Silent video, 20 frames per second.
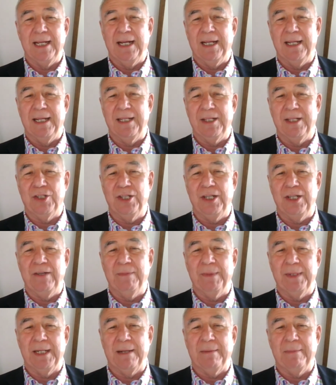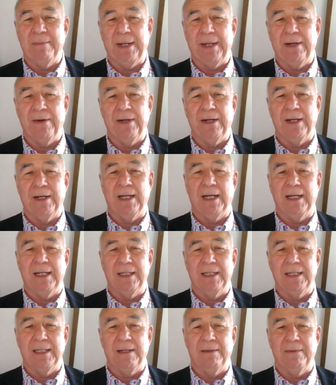an achievement
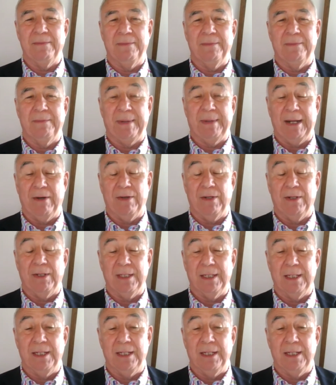unparalleled